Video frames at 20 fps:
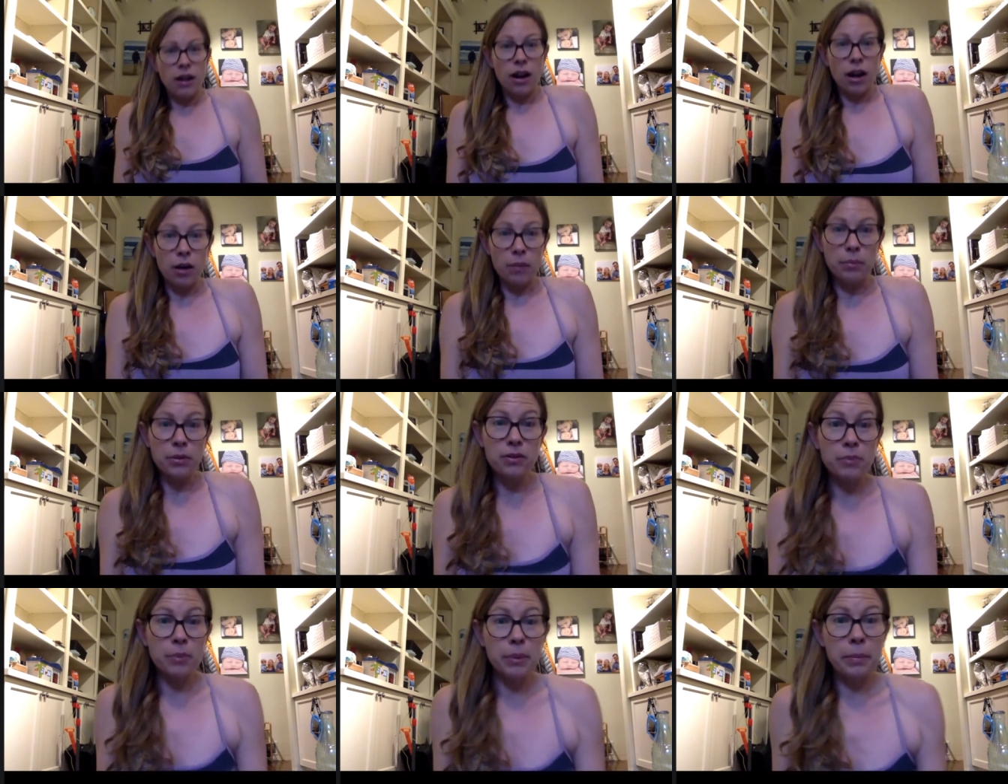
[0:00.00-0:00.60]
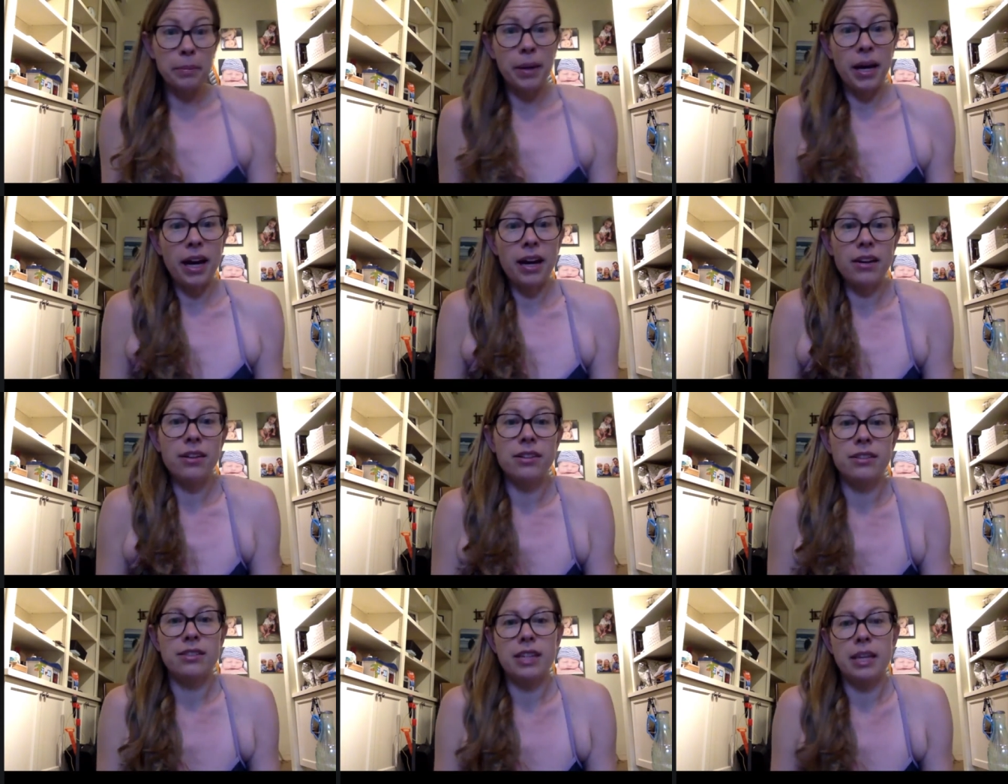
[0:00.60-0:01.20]
our movement
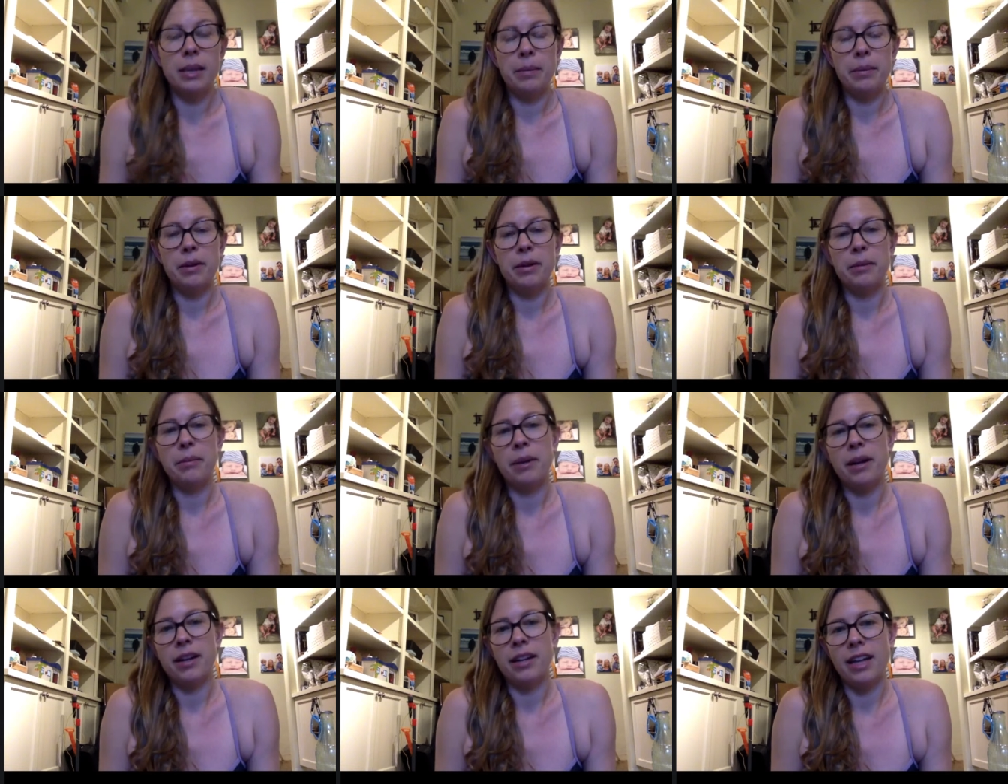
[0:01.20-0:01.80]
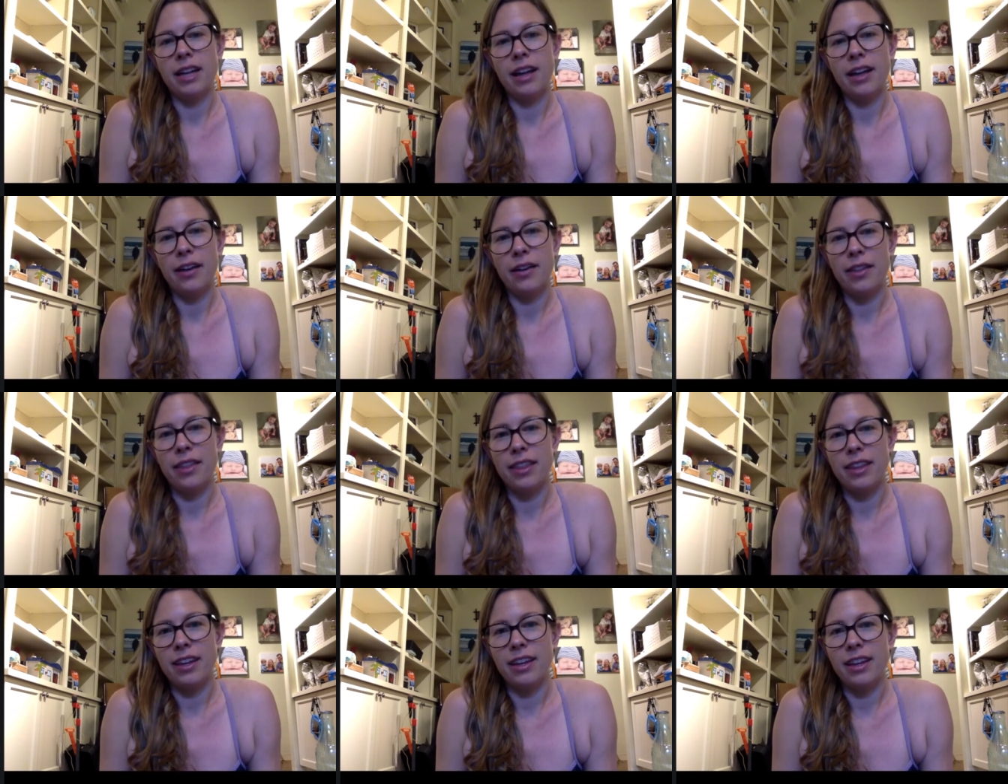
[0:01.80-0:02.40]
patterns, keeping our body
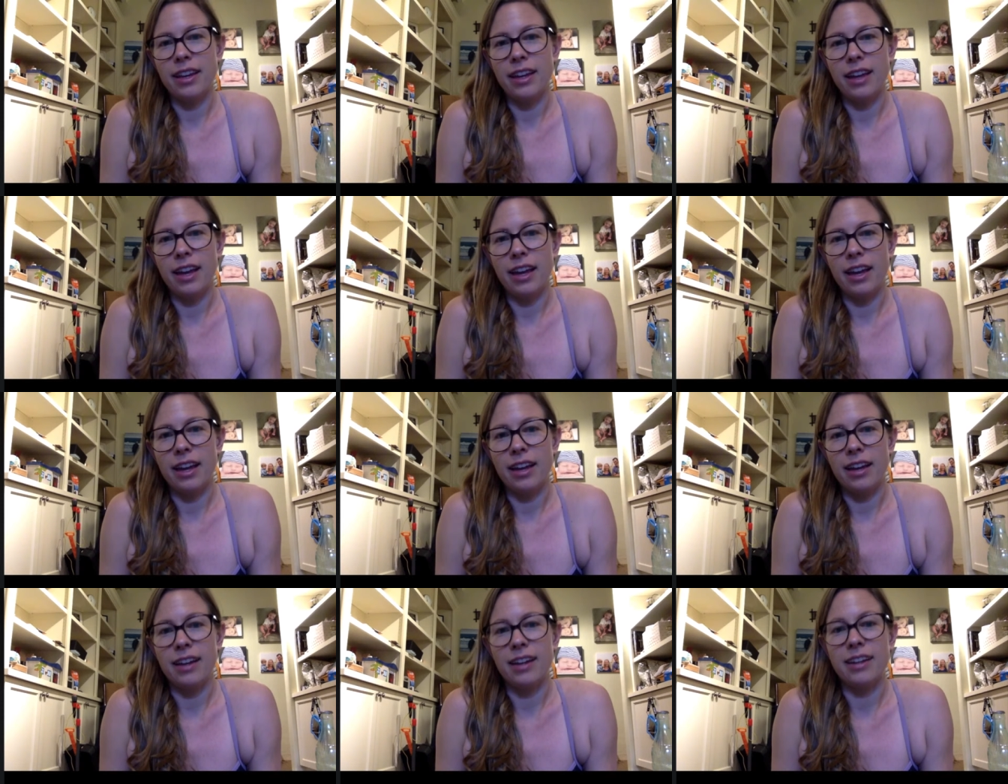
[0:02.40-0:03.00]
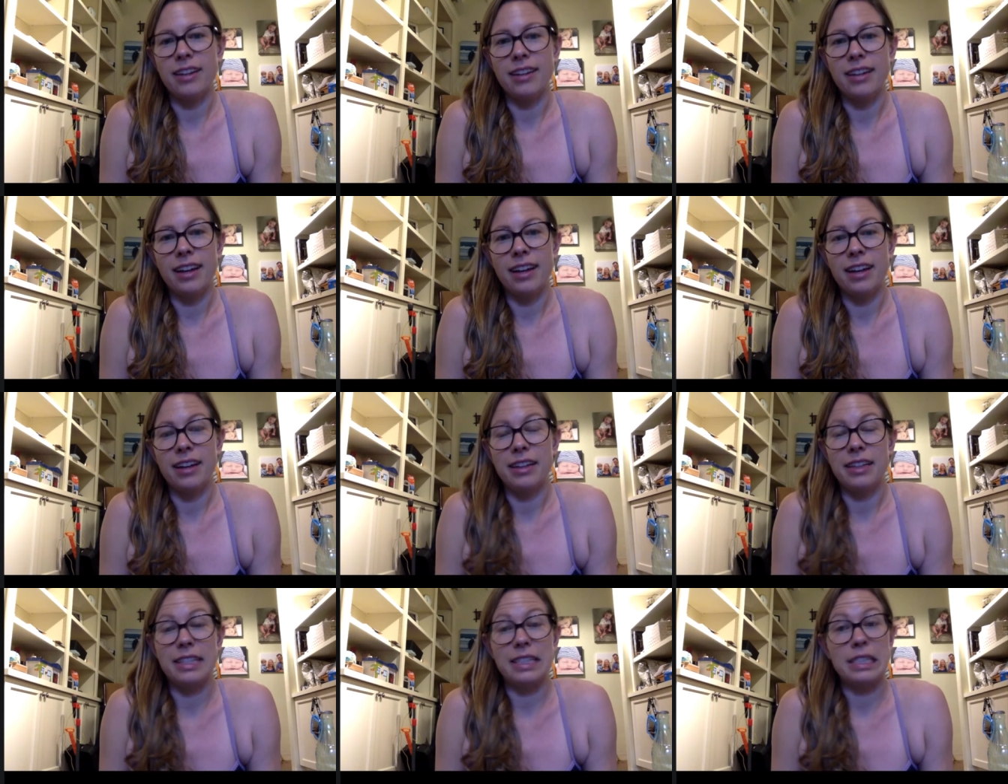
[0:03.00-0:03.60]
healthy, and
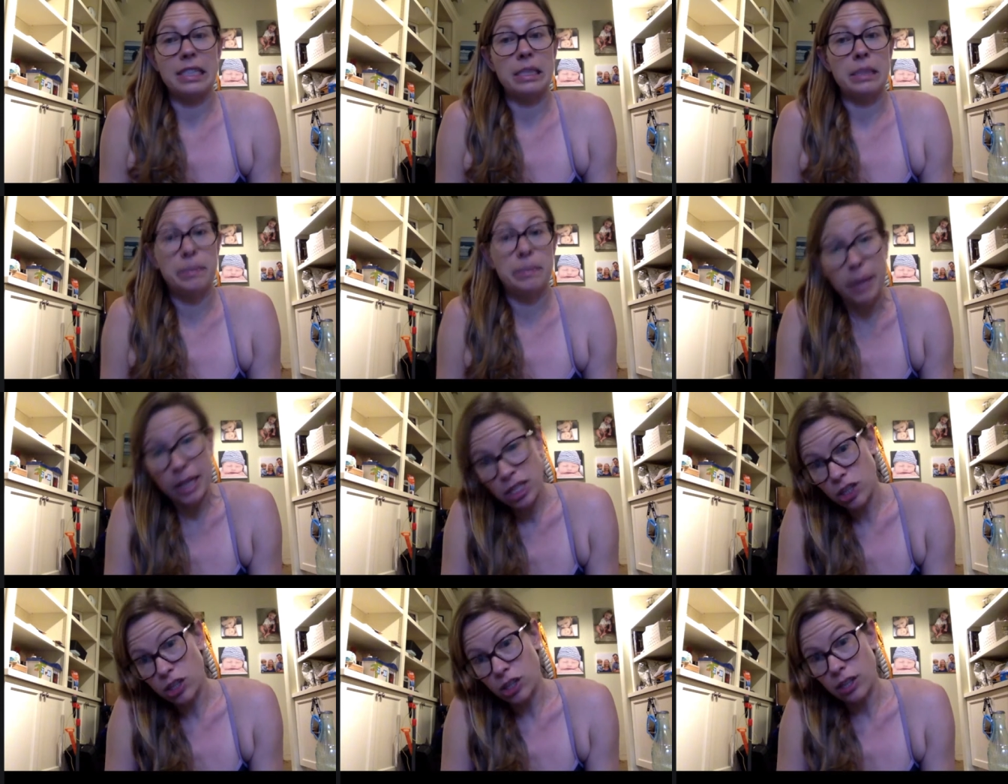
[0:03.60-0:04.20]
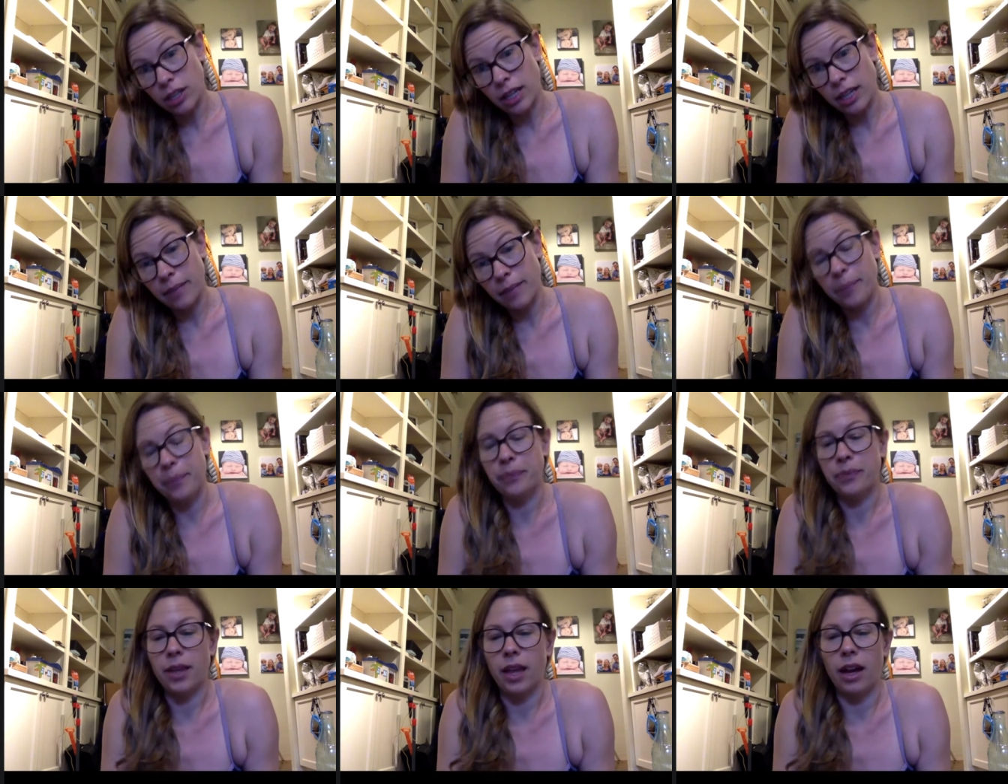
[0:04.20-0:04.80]

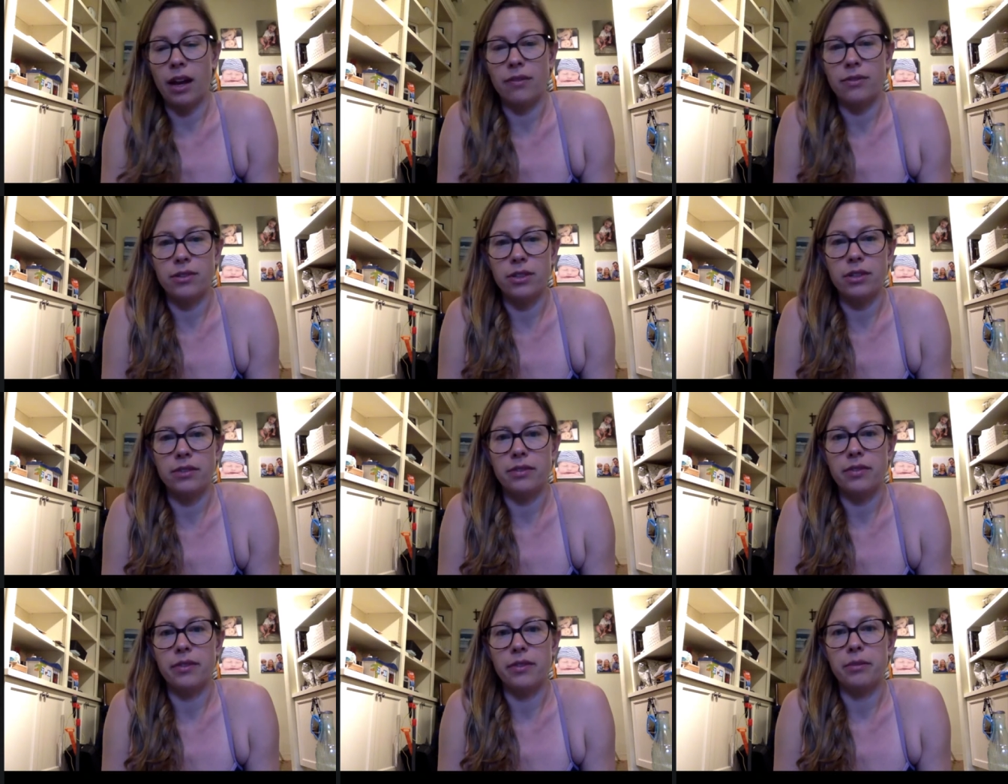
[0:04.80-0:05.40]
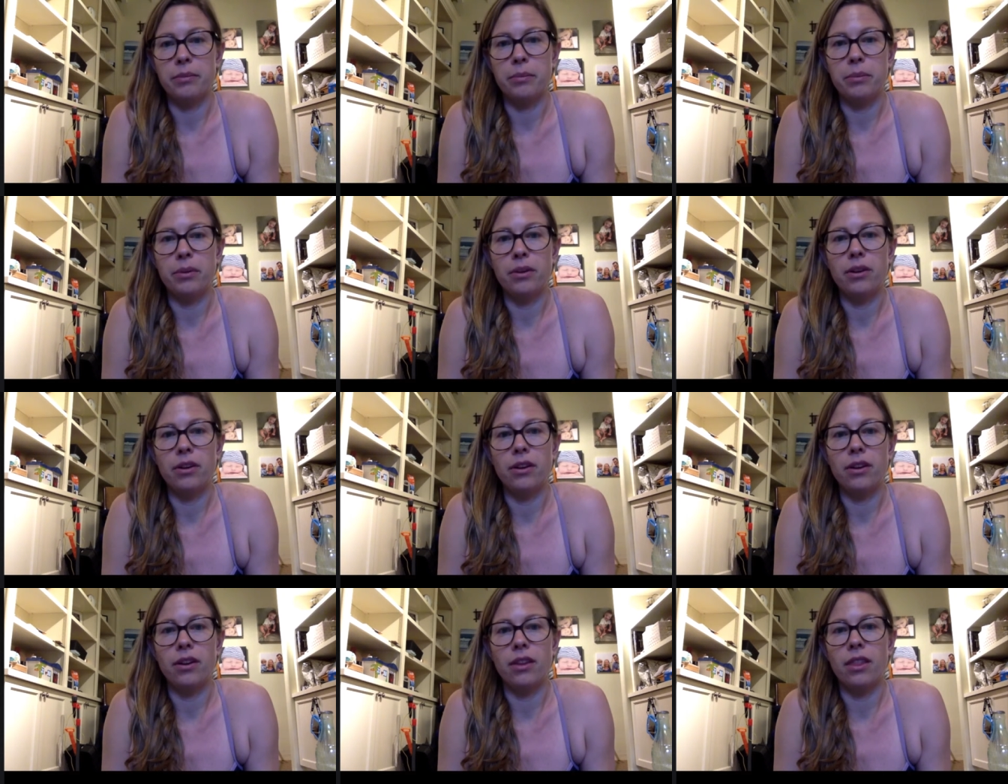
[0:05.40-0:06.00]
especially after you've given
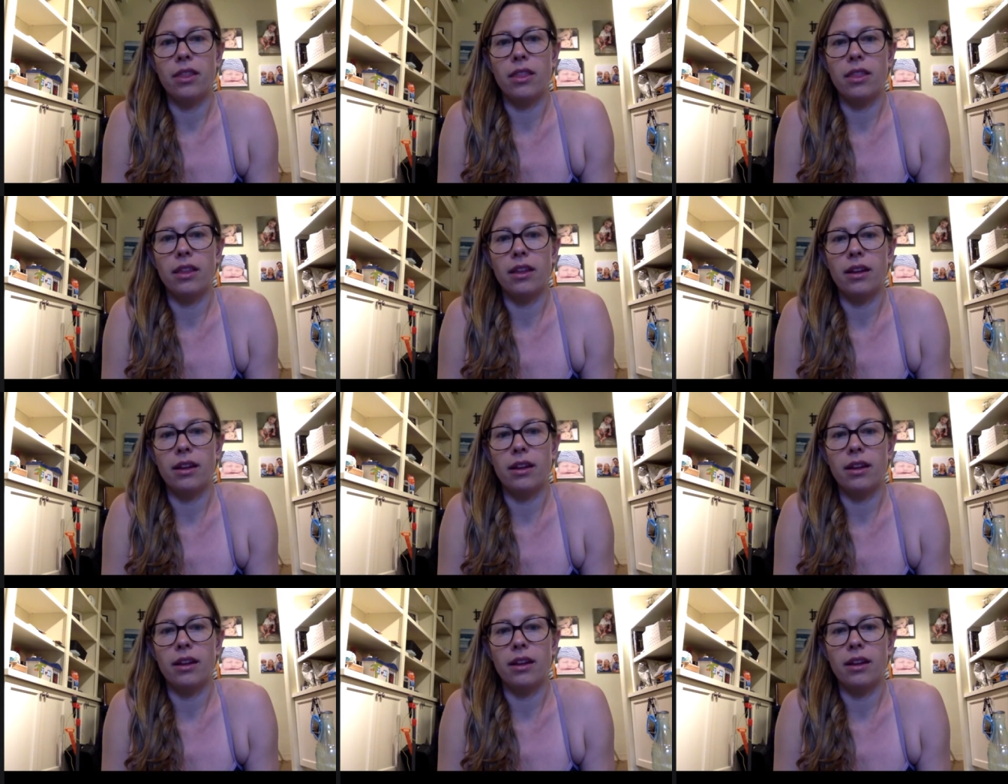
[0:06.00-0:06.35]
birth,